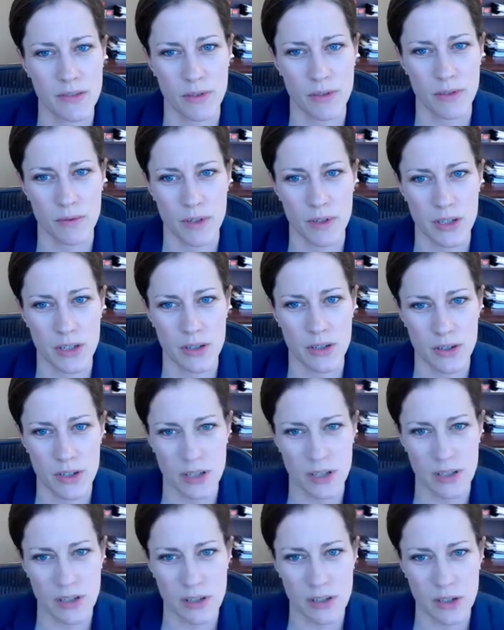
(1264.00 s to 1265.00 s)
for research
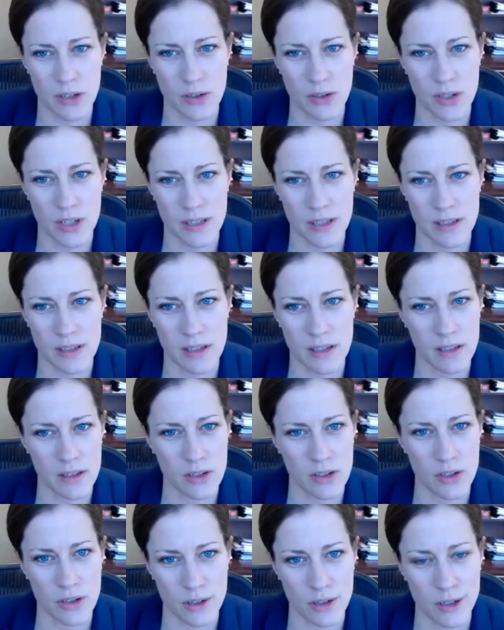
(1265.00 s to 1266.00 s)
institutions to
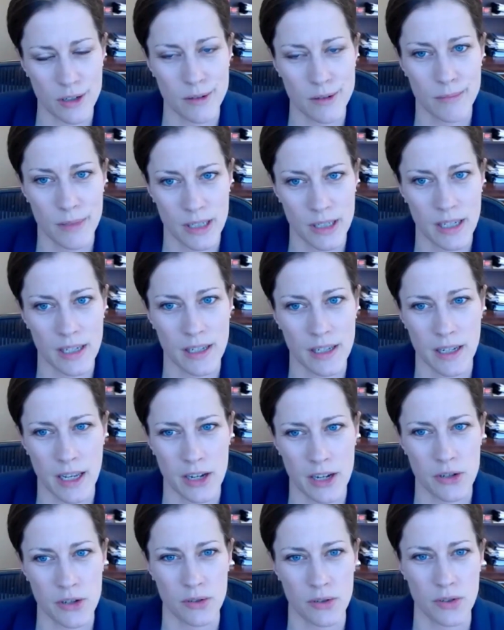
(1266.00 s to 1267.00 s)
ensure, again,
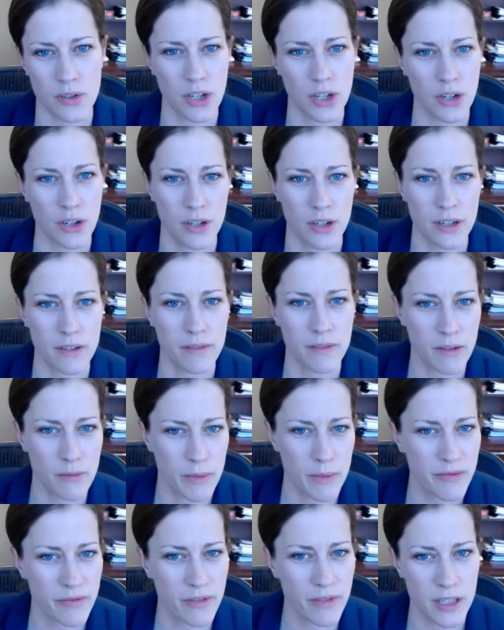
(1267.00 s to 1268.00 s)
national security of
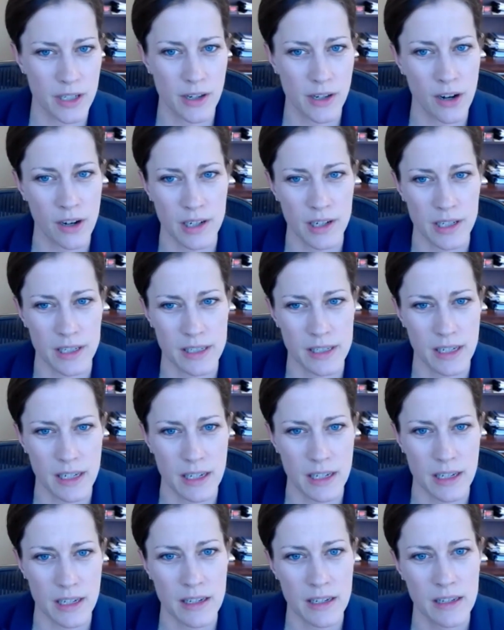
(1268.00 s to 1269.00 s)
government-funded
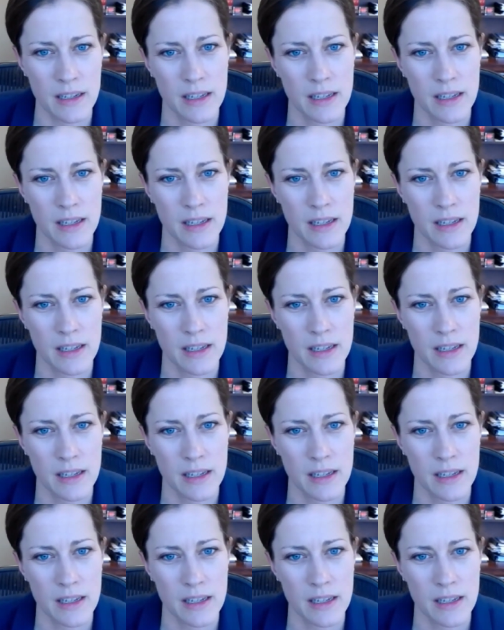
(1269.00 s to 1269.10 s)
R&D.